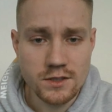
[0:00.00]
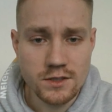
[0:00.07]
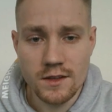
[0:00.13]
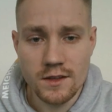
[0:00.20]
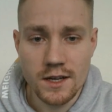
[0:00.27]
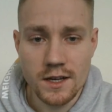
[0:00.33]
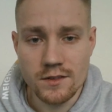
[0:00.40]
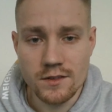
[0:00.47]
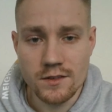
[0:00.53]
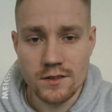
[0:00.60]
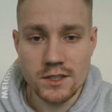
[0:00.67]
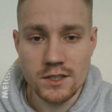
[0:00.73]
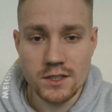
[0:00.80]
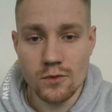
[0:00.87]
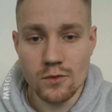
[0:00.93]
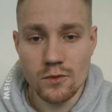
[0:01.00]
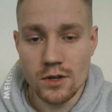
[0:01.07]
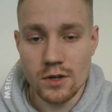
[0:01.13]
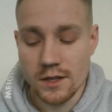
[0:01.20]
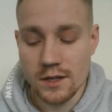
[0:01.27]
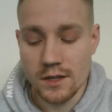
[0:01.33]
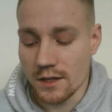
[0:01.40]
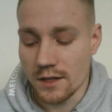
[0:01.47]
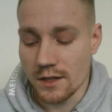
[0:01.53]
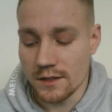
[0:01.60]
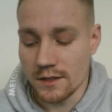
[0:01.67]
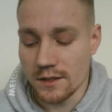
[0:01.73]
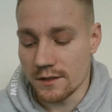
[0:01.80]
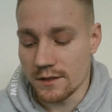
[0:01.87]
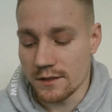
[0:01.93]
the isolation work,
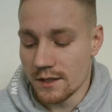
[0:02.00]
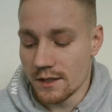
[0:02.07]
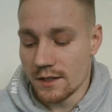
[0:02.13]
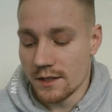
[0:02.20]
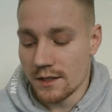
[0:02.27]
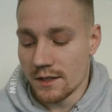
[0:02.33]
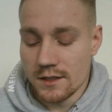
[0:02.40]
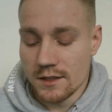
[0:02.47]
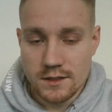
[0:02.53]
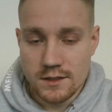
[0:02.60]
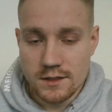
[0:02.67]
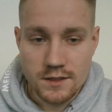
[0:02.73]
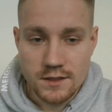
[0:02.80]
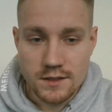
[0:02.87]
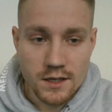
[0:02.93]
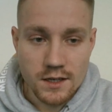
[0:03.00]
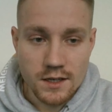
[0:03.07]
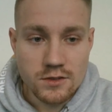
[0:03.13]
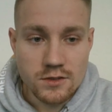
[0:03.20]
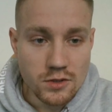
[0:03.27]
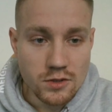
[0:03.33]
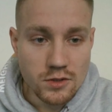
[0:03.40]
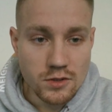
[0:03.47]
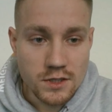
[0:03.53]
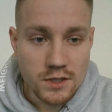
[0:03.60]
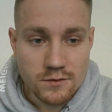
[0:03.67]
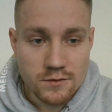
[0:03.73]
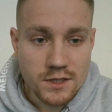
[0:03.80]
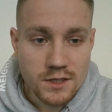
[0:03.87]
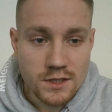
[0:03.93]
and yeah, do
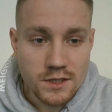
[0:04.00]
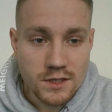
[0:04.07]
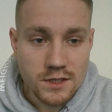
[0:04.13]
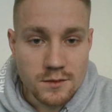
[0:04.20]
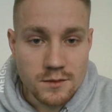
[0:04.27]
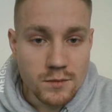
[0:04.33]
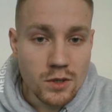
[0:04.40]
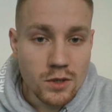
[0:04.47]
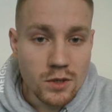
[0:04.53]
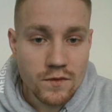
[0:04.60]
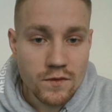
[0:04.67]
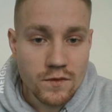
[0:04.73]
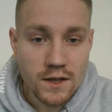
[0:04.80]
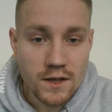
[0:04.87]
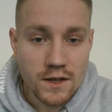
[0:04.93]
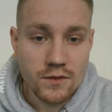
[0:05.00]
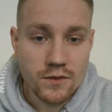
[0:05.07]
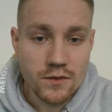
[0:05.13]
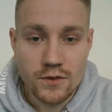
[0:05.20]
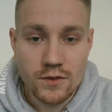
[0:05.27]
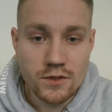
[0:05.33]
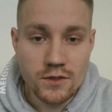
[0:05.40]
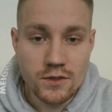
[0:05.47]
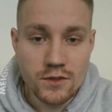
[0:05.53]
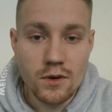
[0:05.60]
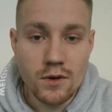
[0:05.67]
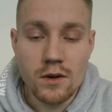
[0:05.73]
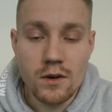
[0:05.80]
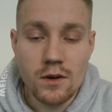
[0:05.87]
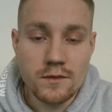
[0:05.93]
what is the most fun for you
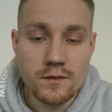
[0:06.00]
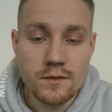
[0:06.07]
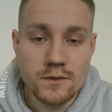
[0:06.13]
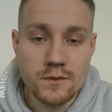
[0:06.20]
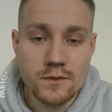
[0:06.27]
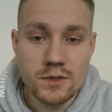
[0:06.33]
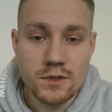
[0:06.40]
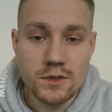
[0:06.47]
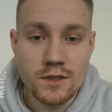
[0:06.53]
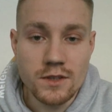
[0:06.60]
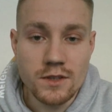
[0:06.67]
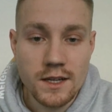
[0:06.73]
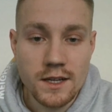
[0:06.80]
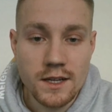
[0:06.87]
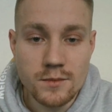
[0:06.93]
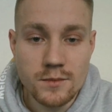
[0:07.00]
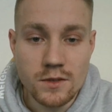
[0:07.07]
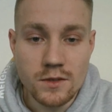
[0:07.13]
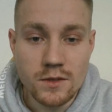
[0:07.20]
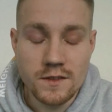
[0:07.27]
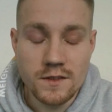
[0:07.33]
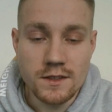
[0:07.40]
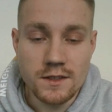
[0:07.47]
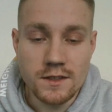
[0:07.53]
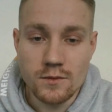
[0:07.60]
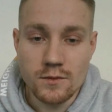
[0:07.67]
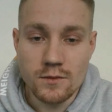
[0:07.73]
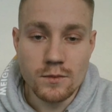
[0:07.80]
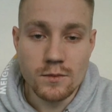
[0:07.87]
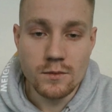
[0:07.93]
or what you like the most, and this
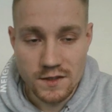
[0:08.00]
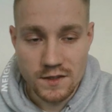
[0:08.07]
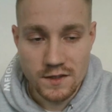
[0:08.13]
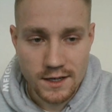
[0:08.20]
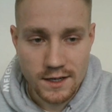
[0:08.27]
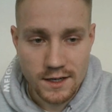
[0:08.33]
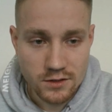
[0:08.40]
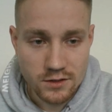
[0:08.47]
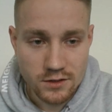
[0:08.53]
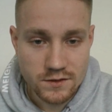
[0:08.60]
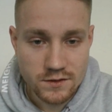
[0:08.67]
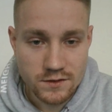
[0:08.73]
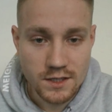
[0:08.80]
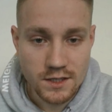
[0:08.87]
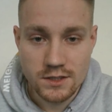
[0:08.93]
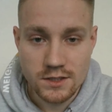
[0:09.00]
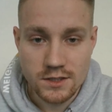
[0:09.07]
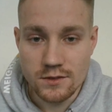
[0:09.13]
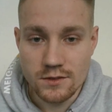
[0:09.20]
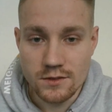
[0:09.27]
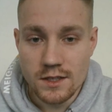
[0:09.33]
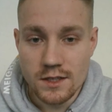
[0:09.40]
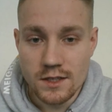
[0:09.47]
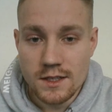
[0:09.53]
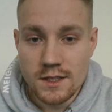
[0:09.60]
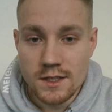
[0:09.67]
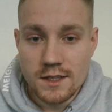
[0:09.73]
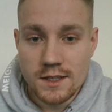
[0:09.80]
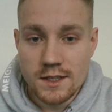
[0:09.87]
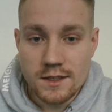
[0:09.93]
will most likely also get you
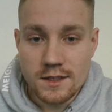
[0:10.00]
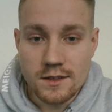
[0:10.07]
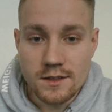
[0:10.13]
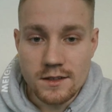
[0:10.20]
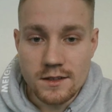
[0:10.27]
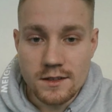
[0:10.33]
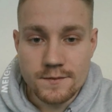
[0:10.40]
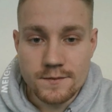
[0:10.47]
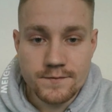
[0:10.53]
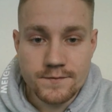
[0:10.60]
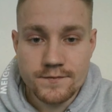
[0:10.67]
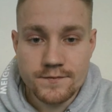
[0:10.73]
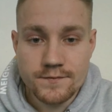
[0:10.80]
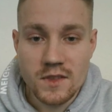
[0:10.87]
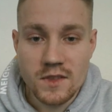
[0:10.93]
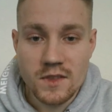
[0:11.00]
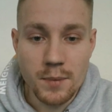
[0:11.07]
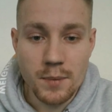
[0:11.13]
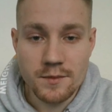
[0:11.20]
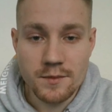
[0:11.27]
the best